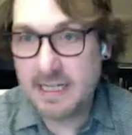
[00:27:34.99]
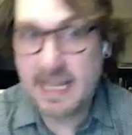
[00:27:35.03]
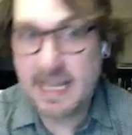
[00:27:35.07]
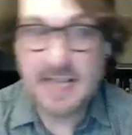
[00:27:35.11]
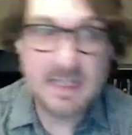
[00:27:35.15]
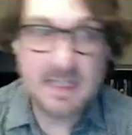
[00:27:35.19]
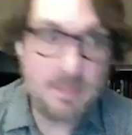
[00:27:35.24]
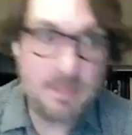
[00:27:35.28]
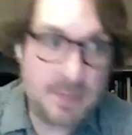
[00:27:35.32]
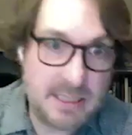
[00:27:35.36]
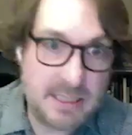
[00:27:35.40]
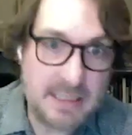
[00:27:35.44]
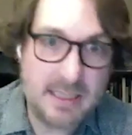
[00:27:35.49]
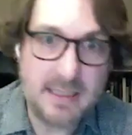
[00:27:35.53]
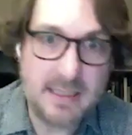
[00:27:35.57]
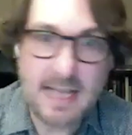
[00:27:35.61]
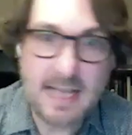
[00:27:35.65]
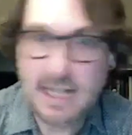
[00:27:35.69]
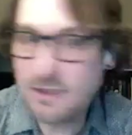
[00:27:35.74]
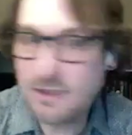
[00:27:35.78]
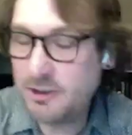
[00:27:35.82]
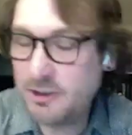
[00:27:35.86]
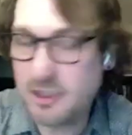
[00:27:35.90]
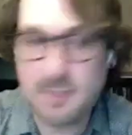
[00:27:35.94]
explicit.
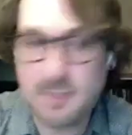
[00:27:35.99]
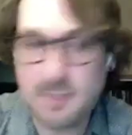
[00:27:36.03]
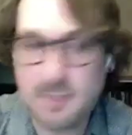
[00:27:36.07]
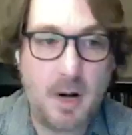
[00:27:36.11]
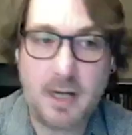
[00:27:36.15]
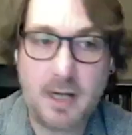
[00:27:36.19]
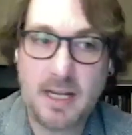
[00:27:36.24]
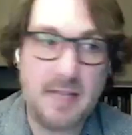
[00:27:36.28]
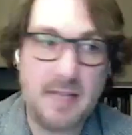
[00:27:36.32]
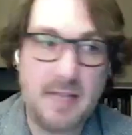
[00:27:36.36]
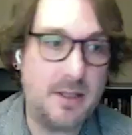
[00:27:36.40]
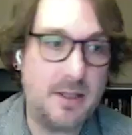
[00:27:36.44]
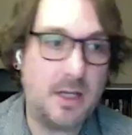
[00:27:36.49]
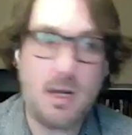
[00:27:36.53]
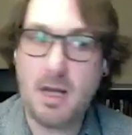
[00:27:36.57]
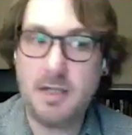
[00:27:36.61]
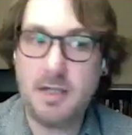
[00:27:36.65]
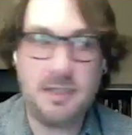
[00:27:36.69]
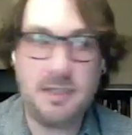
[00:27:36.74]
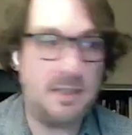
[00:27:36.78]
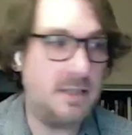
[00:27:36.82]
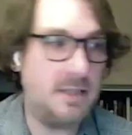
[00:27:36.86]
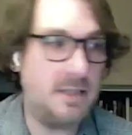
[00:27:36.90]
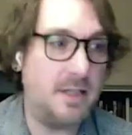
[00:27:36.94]
That's just marking the
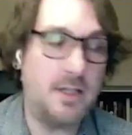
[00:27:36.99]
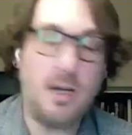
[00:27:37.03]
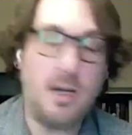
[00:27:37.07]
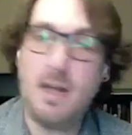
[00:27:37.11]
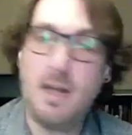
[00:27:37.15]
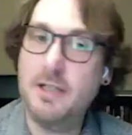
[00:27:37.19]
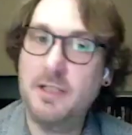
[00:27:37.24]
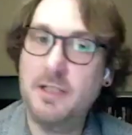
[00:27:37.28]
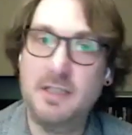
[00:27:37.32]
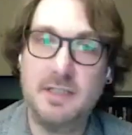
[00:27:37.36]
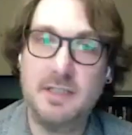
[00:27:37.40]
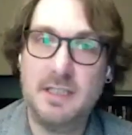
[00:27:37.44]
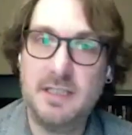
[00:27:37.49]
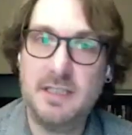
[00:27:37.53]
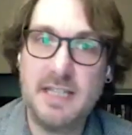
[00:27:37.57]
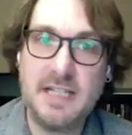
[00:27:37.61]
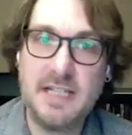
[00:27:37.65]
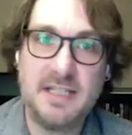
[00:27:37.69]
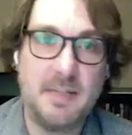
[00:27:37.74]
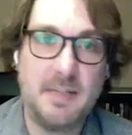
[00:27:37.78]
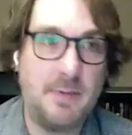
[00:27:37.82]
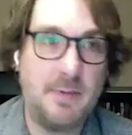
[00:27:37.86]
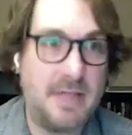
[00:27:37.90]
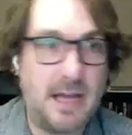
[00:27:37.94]
conscious, unconscious
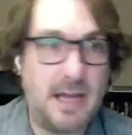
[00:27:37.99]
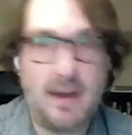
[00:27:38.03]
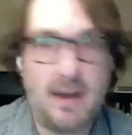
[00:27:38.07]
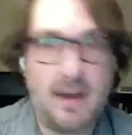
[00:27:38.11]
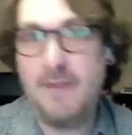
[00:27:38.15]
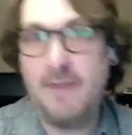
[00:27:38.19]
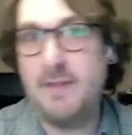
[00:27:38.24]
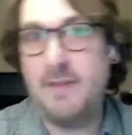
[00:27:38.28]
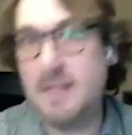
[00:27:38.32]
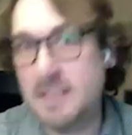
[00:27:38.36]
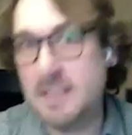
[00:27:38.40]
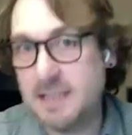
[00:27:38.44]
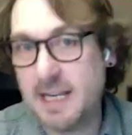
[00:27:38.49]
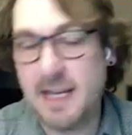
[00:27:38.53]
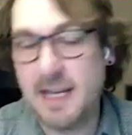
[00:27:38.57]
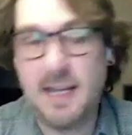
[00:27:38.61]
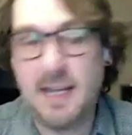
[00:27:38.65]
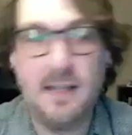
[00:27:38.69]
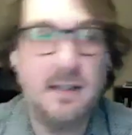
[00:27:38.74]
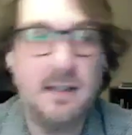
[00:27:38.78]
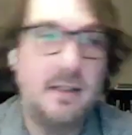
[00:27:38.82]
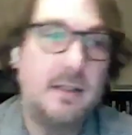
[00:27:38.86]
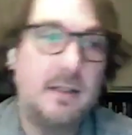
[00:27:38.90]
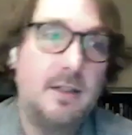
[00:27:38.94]
distinction without having to
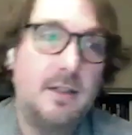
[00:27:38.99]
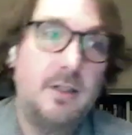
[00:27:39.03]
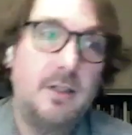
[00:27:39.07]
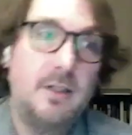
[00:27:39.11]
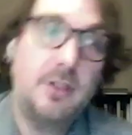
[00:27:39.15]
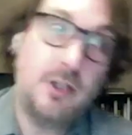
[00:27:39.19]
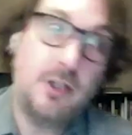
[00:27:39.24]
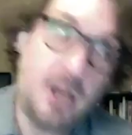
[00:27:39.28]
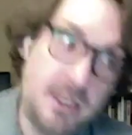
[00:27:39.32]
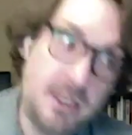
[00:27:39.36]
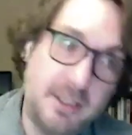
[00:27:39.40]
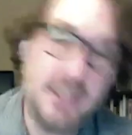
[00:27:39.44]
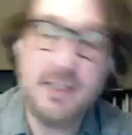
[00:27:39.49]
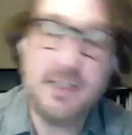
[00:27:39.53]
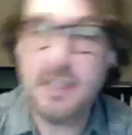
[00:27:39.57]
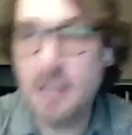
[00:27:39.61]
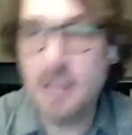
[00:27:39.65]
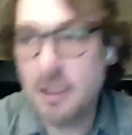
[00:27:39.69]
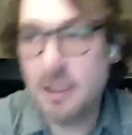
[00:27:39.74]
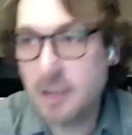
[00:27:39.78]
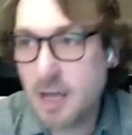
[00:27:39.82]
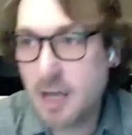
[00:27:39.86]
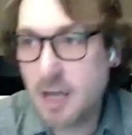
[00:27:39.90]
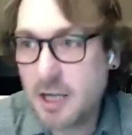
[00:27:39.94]
say conscious
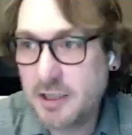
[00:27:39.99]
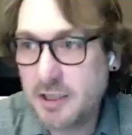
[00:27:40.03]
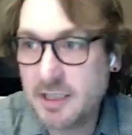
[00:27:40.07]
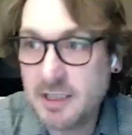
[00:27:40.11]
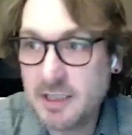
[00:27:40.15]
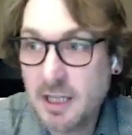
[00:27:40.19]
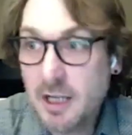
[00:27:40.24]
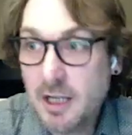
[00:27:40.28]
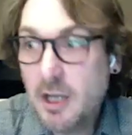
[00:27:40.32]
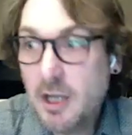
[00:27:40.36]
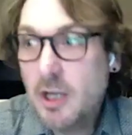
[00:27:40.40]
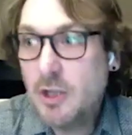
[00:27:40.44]
and unconscious.